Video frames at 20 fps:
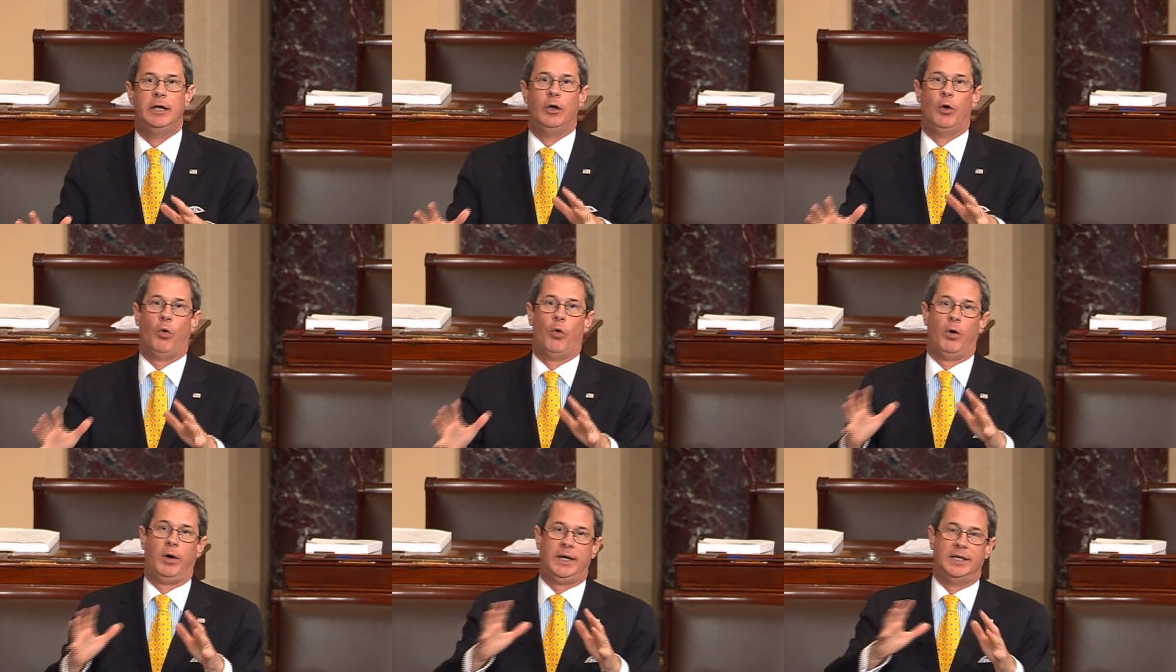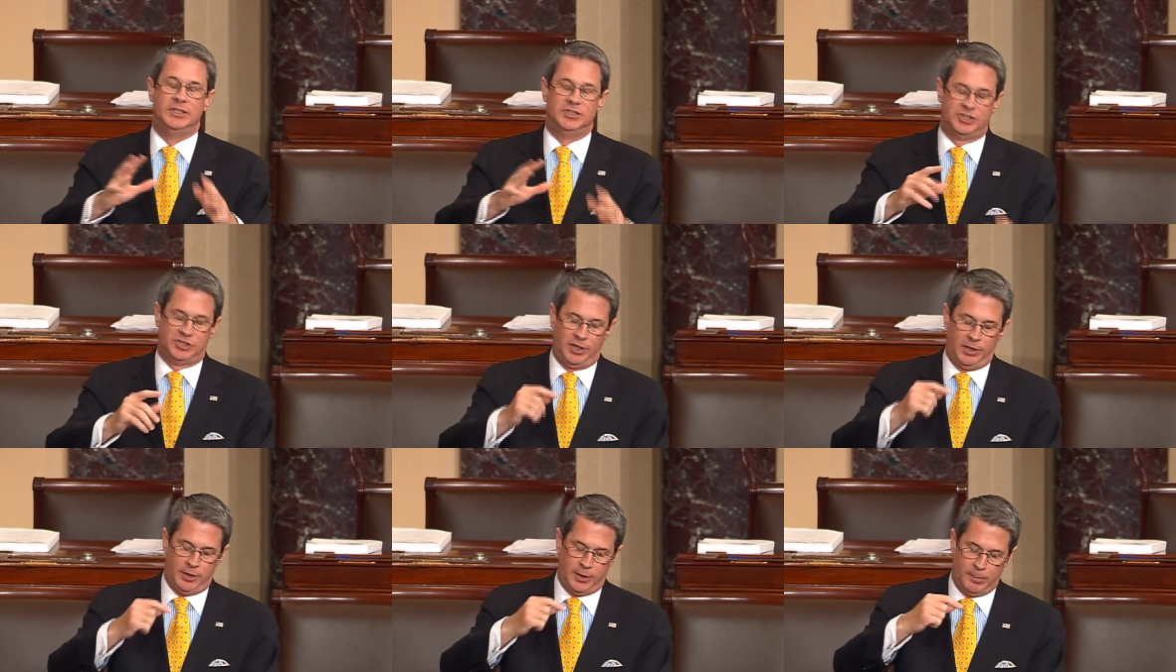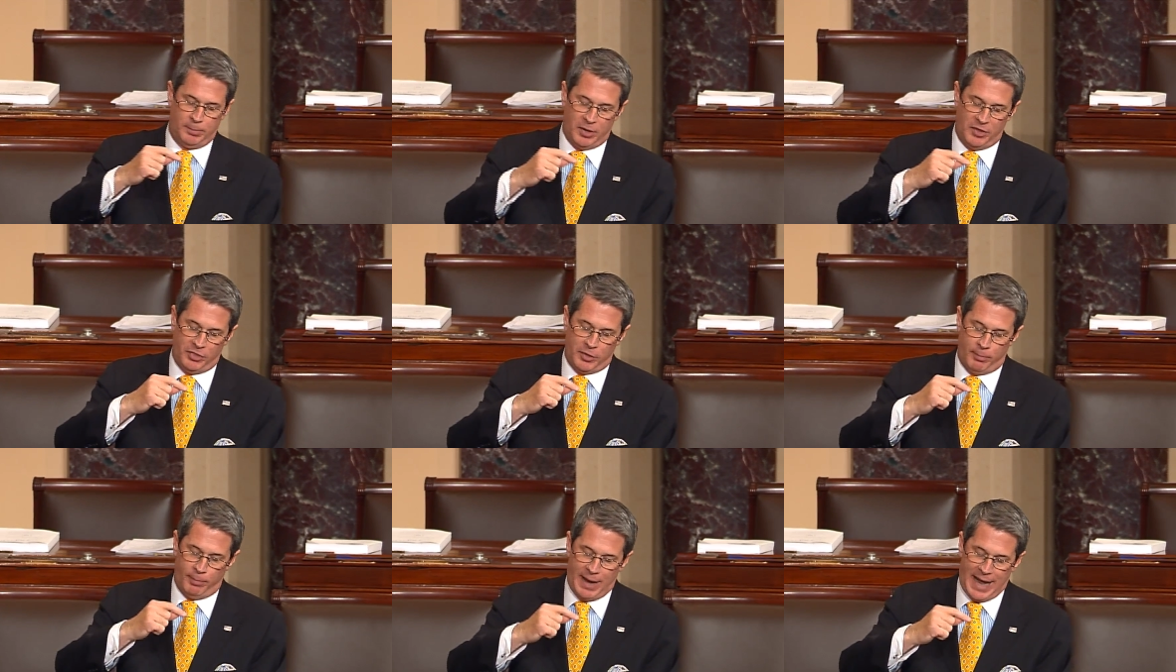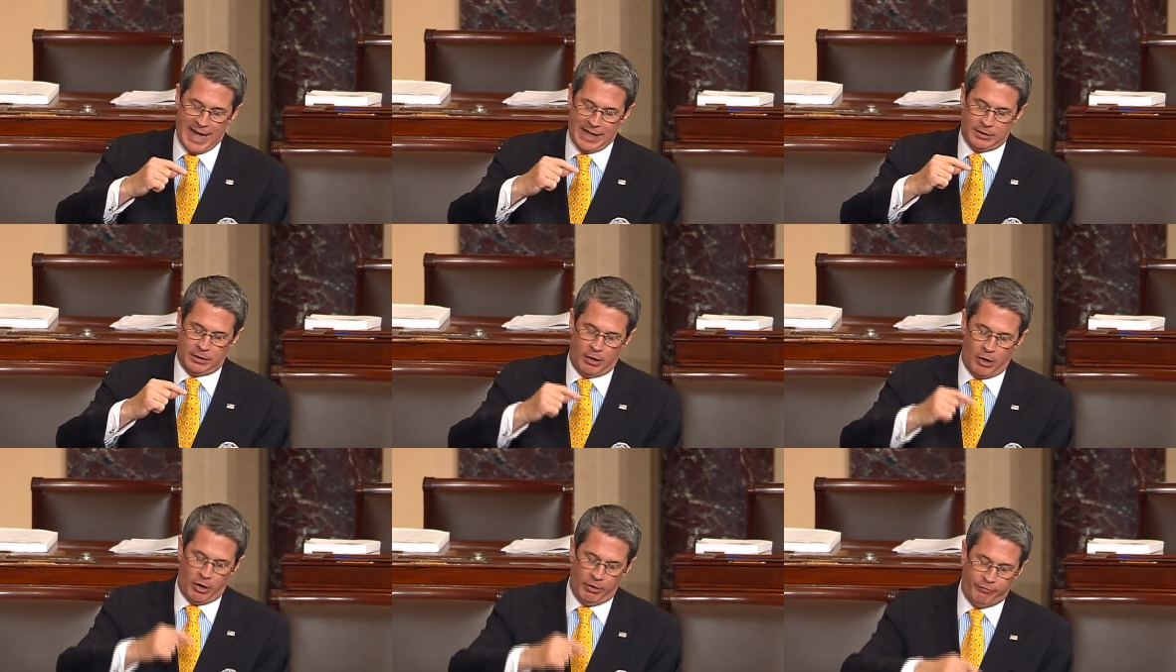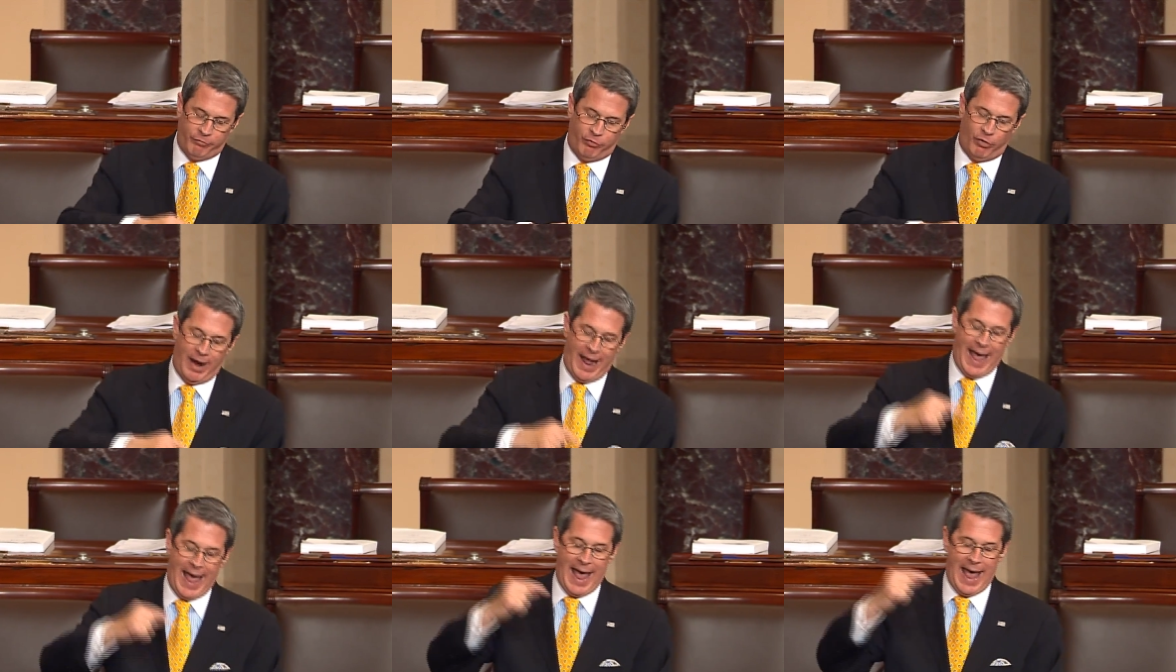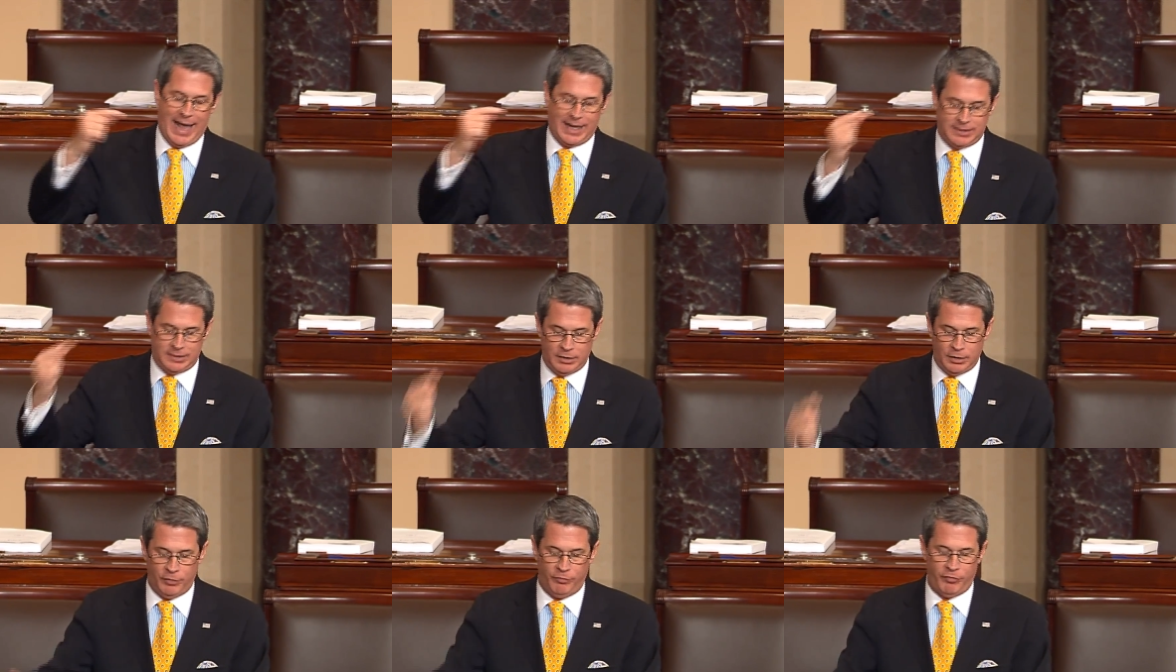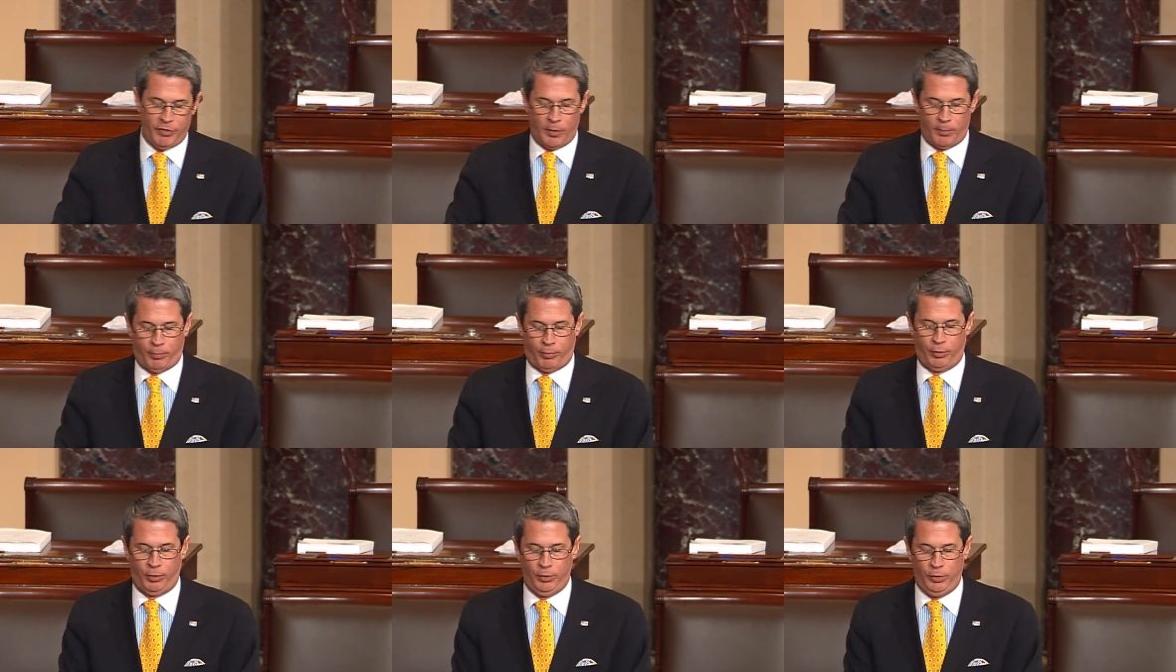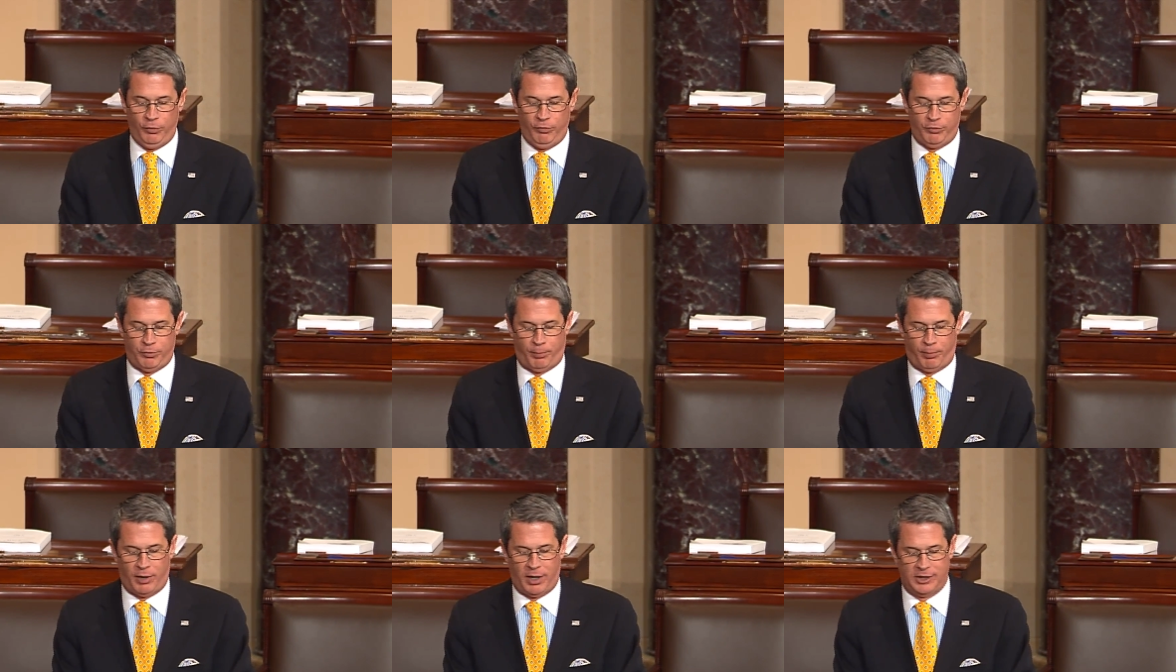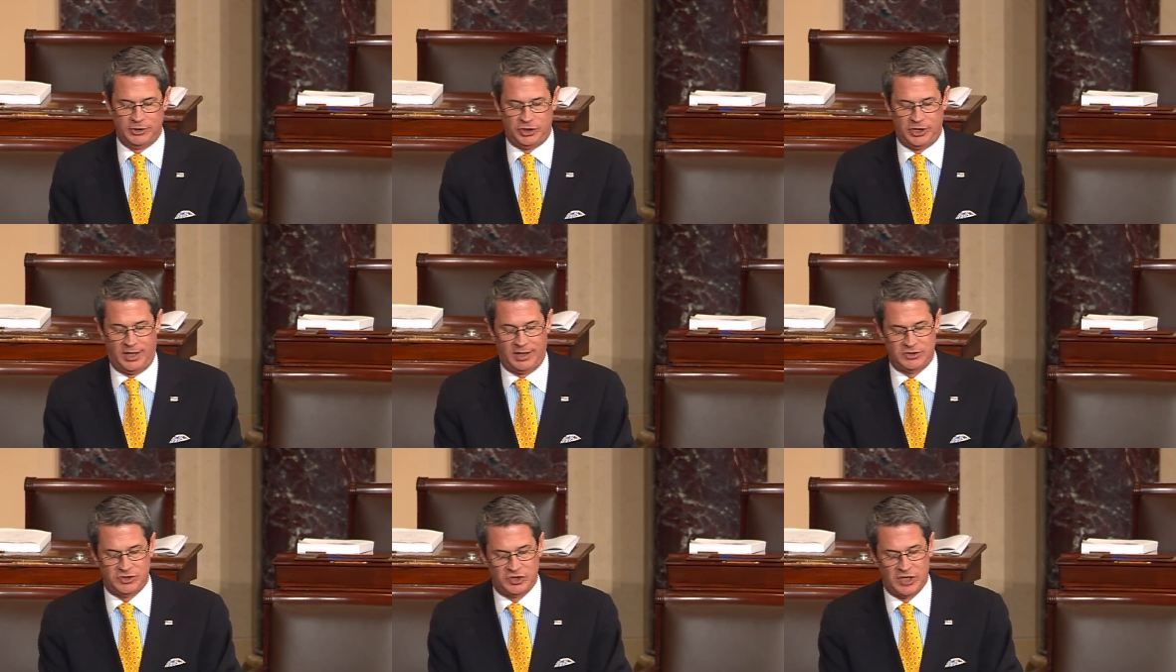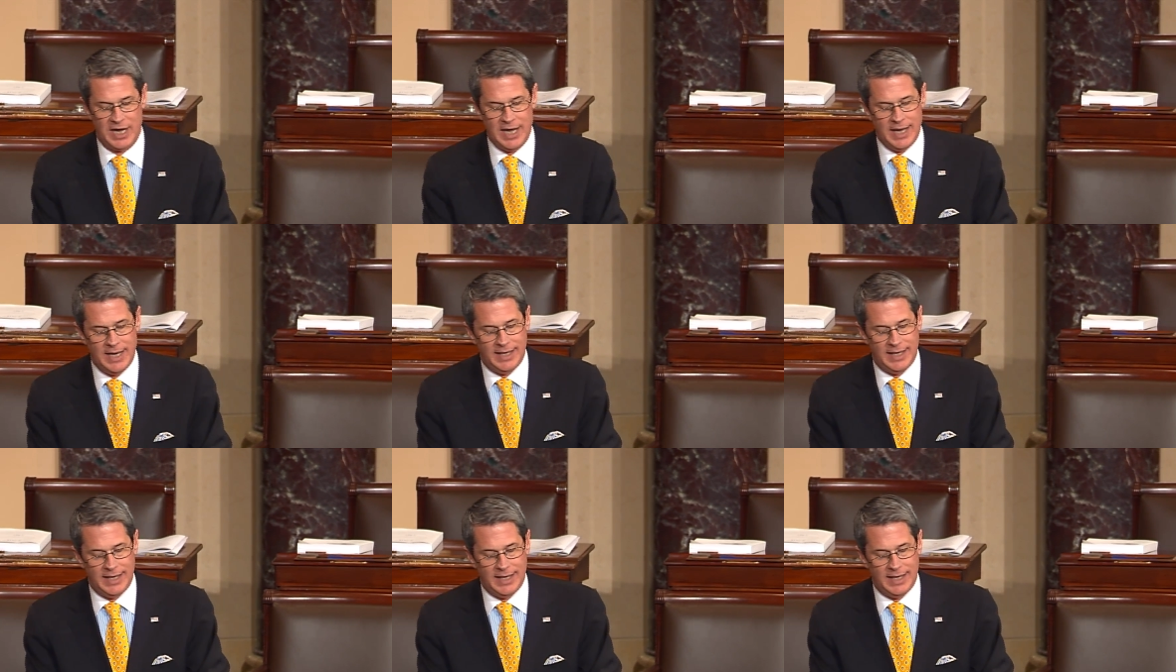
or considered, but the backlog for active approved projects